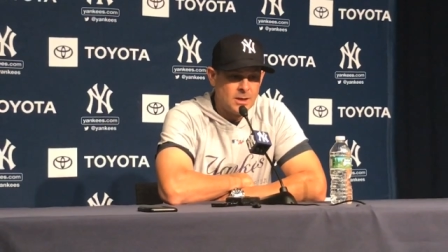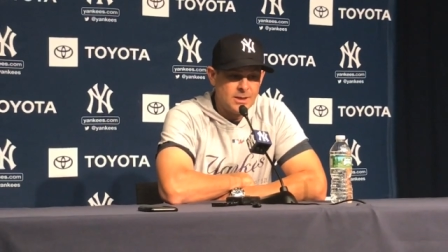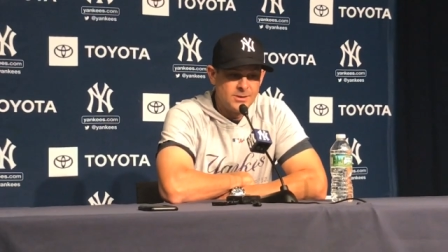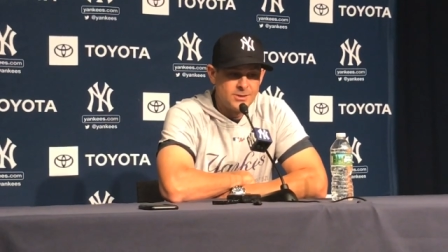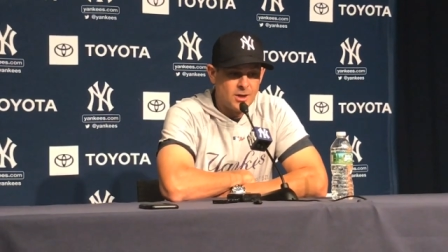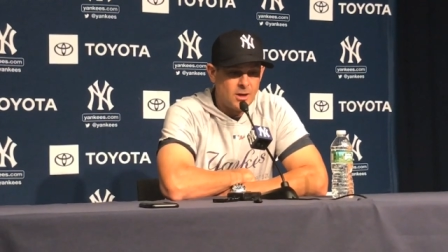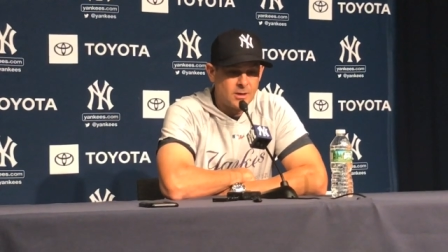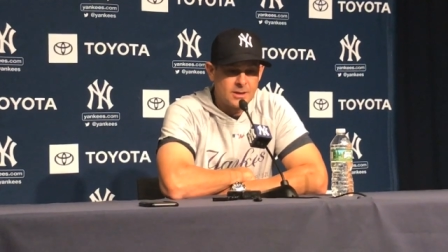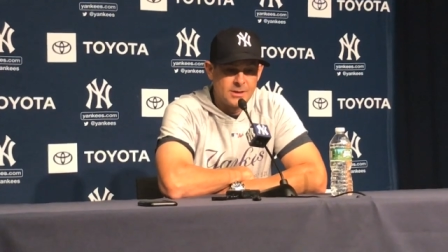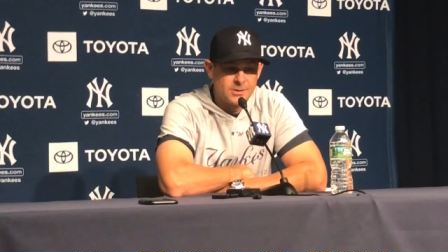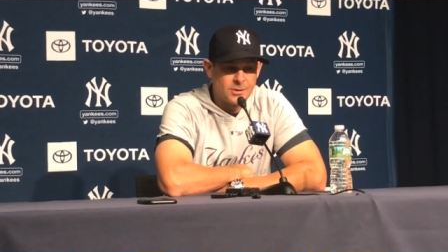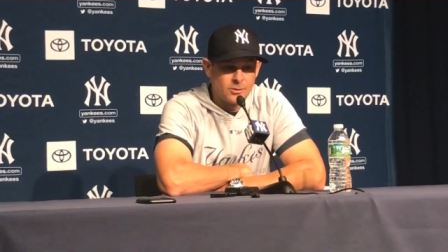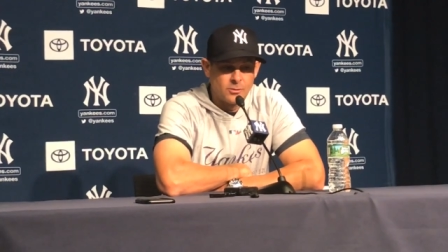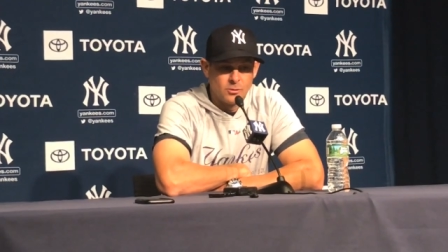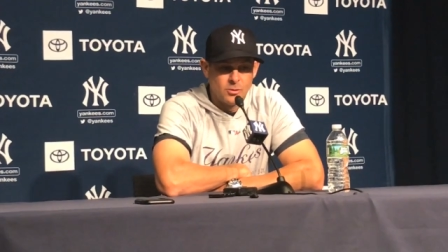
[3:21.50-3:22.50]
and talk
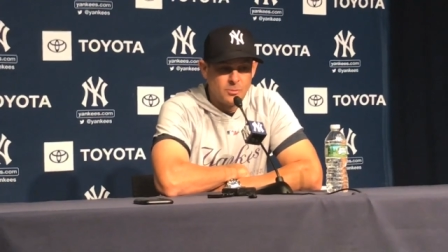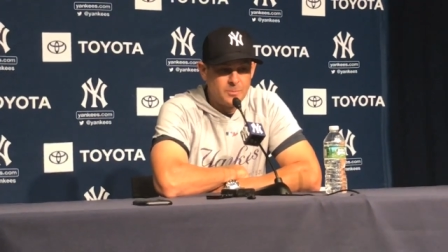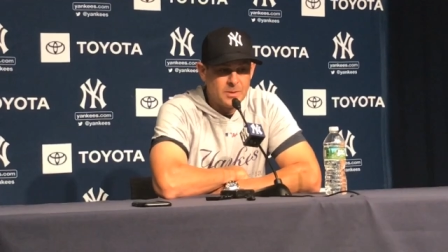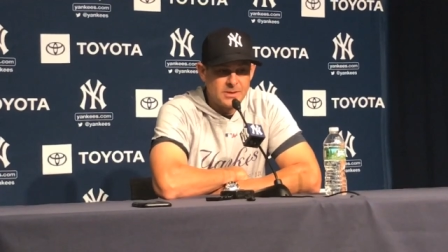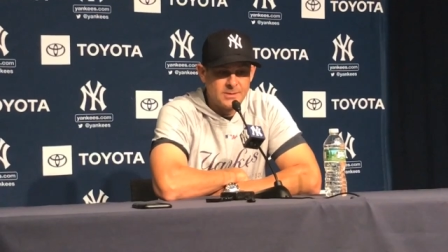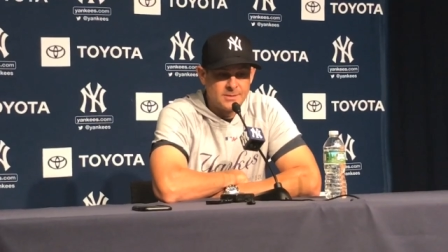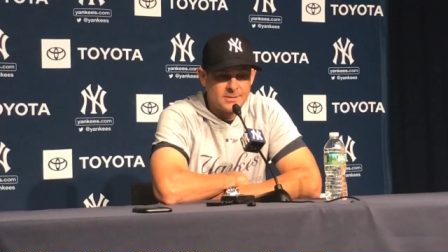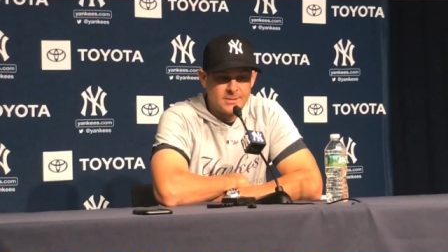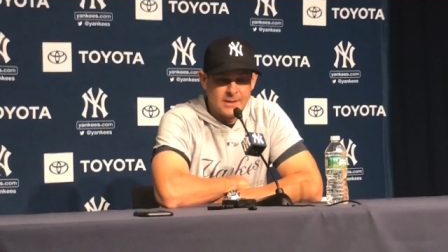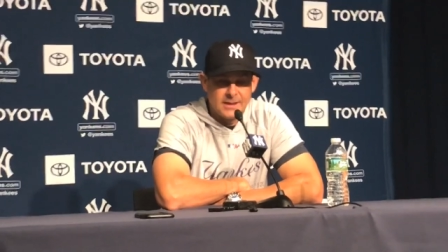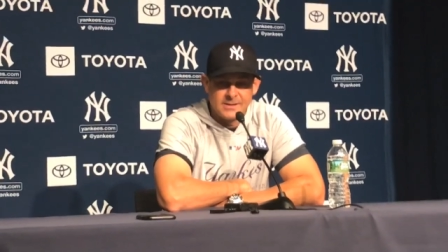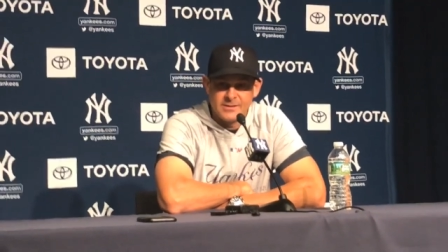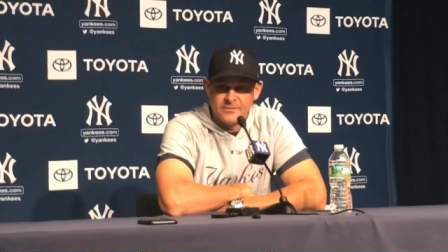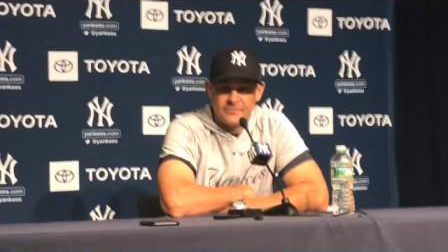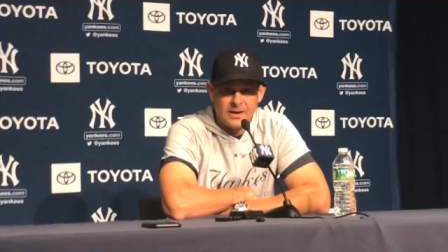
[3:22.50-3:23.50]
as a group, as,
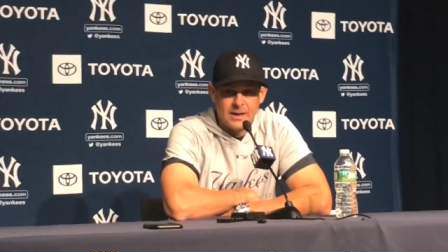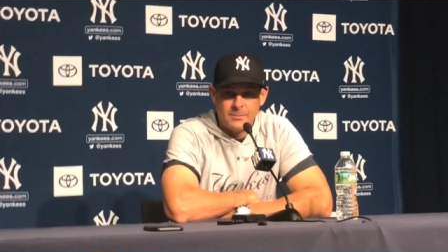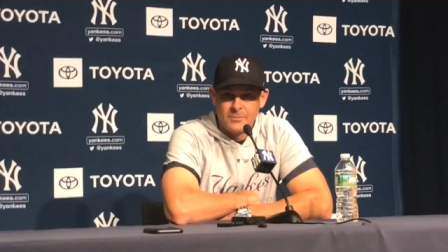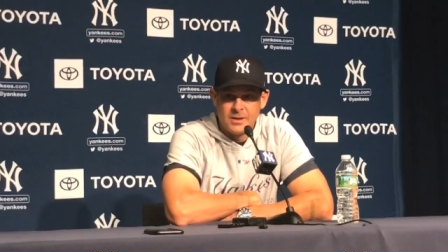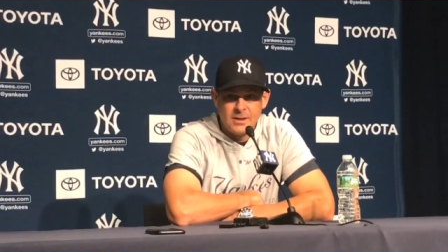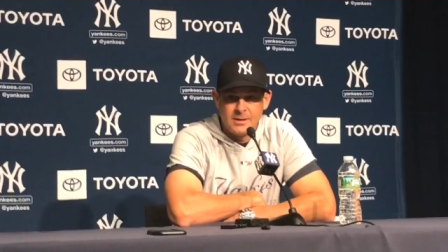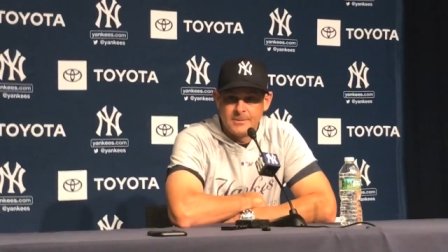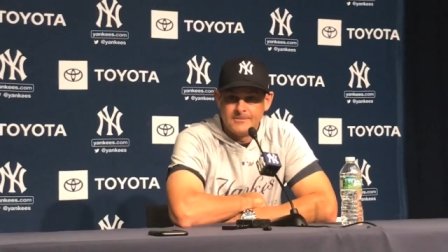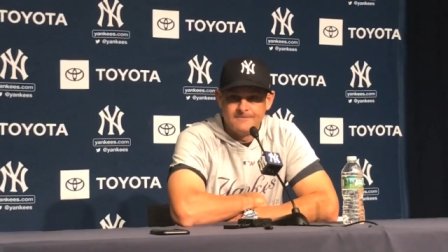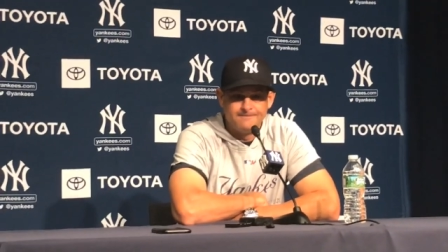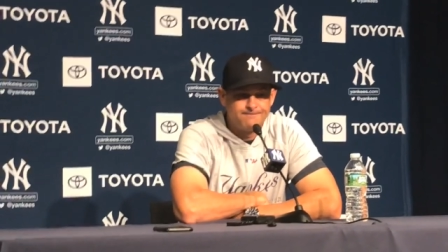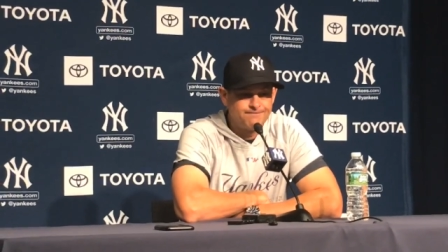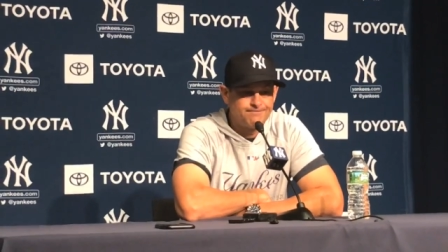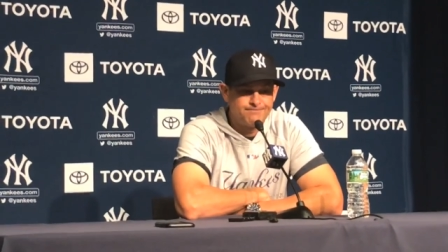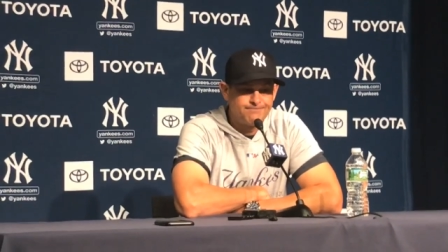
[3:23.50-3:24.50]
as a family, and,
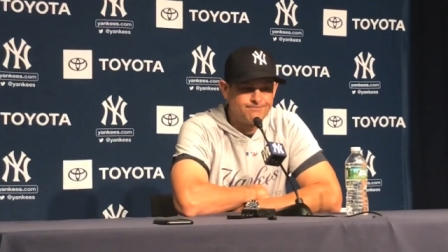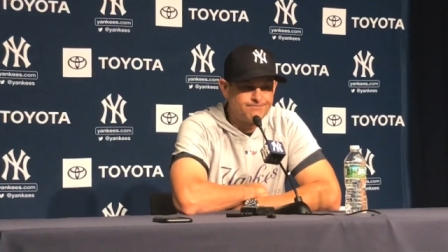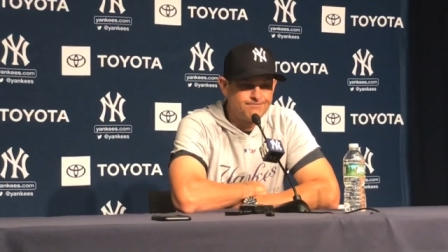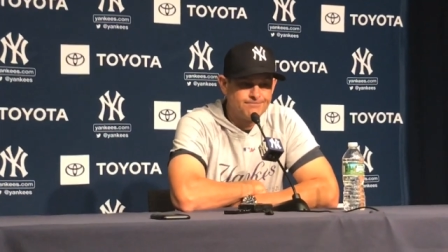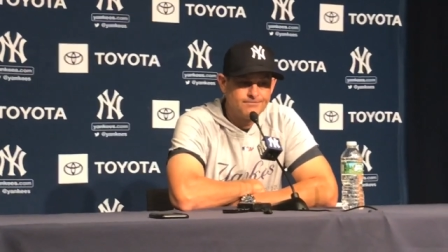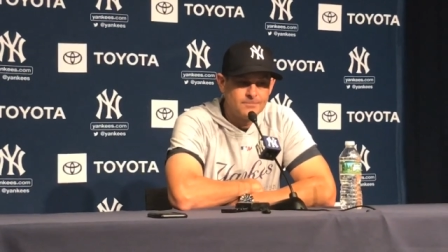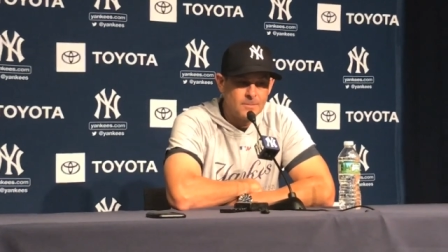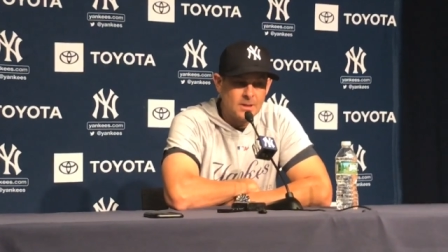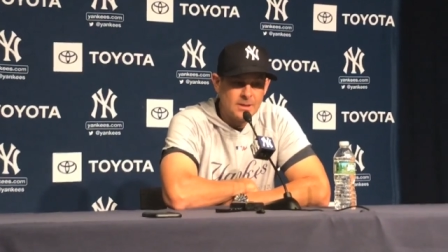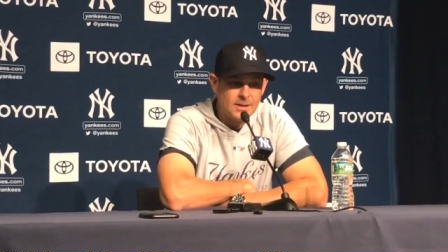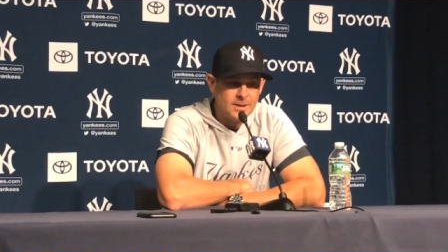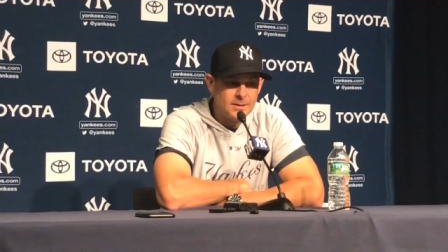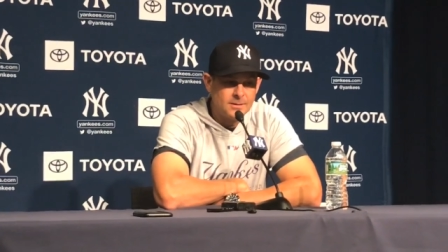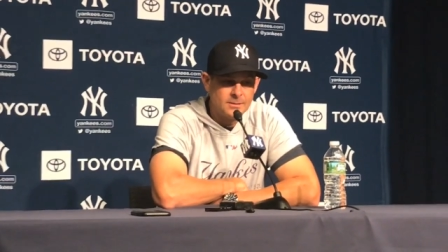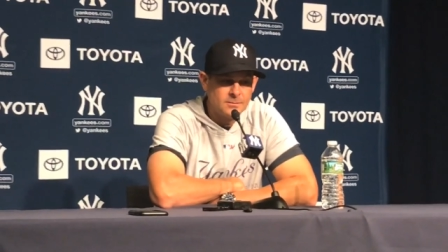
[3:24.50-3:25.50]

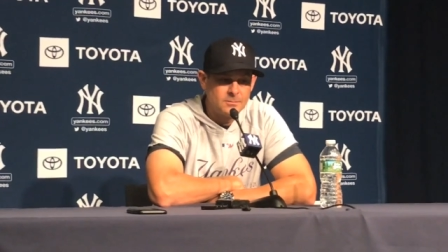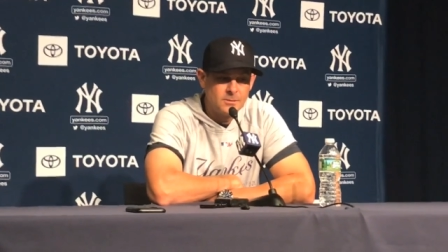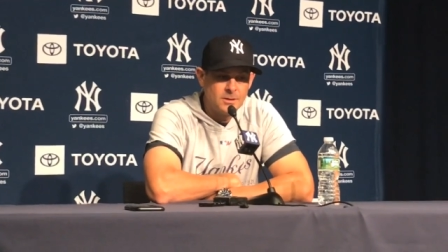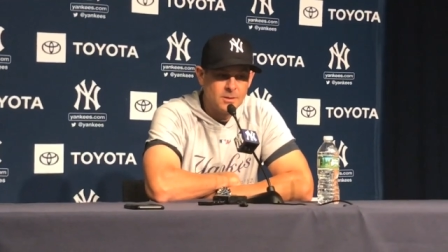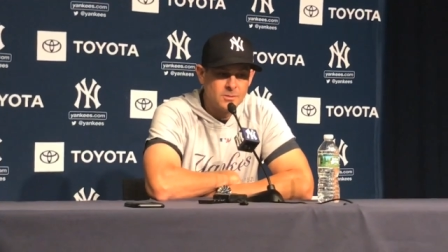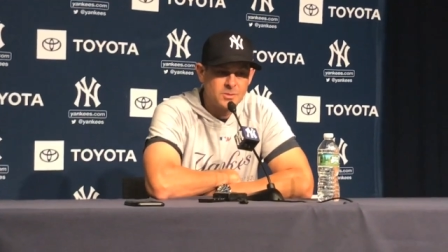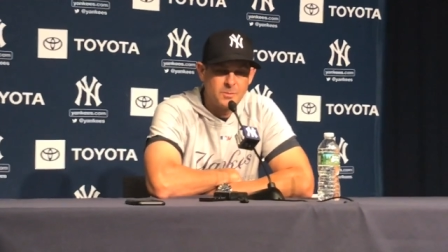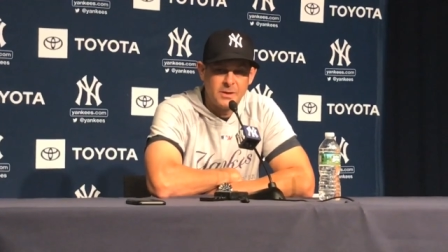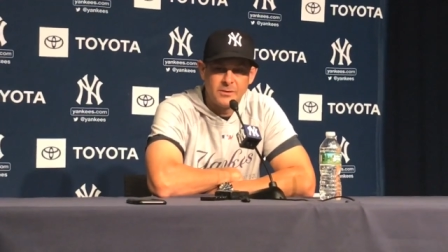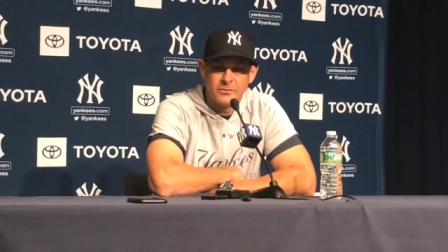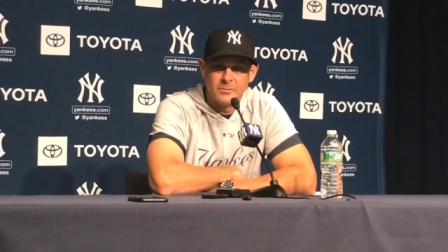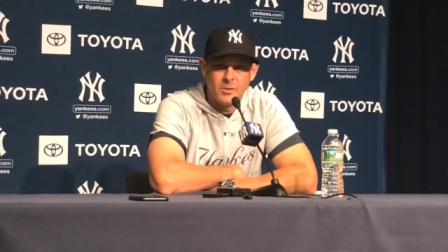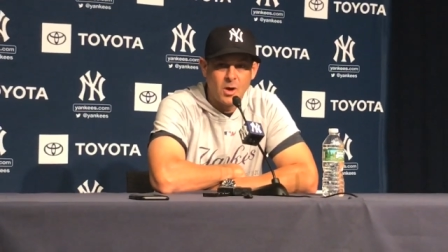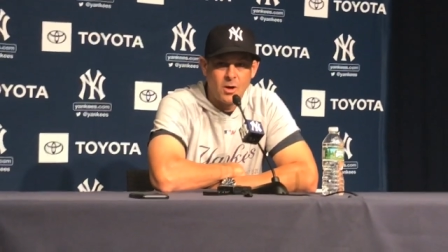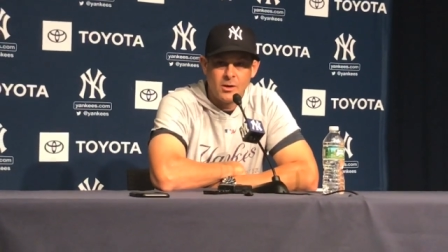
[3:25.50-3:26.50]
and, you know, speak
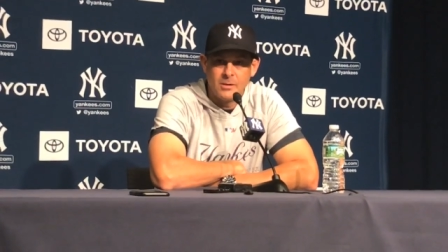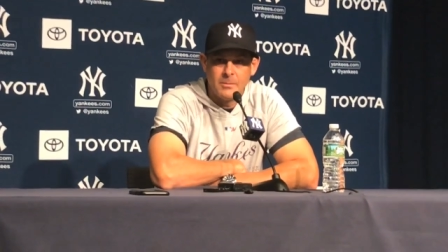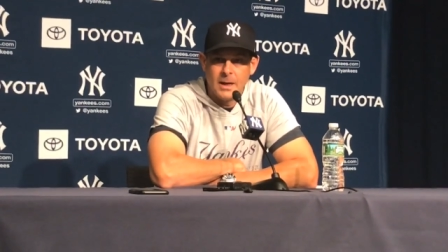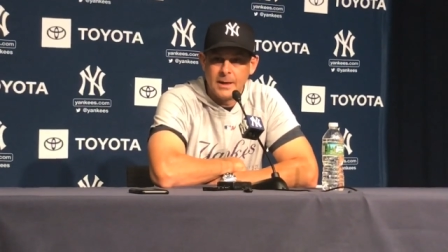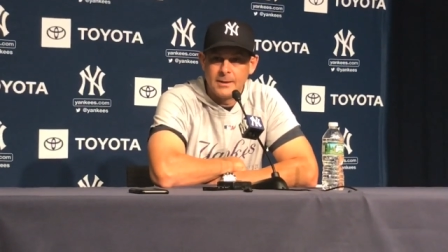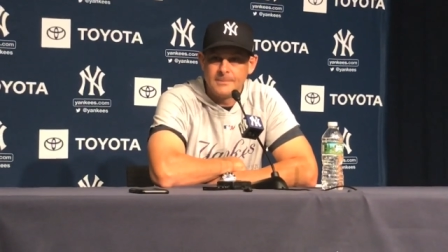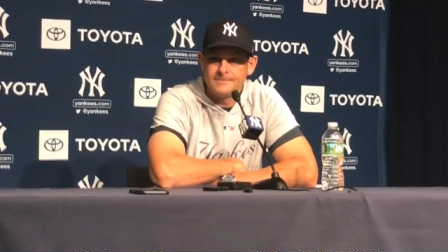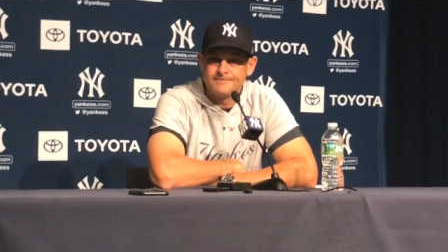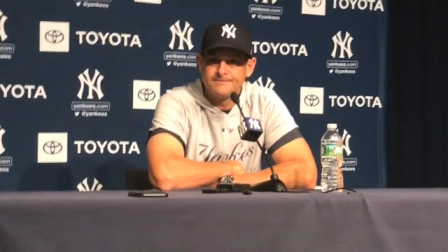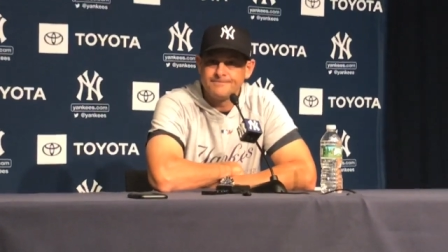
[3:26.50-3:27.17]
from the heart about it.